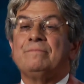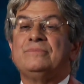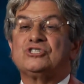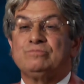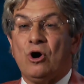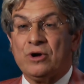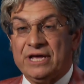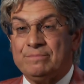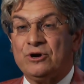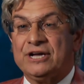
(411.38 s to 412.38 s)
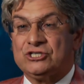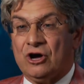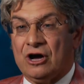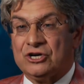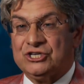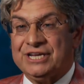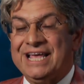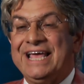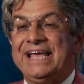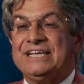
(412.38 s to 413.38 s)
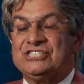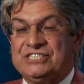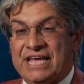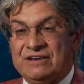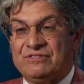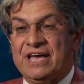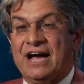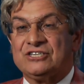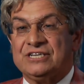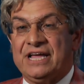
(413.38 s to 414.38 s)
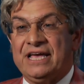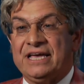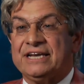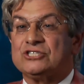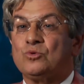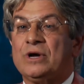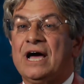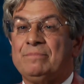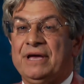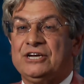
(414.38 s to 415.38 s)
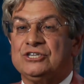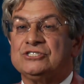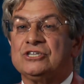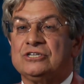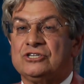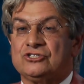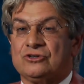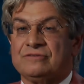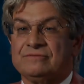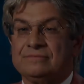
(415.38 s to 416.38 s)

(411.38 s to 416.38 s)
Bespoke implantology is state-of-the-art today, and it's what our patients deserve.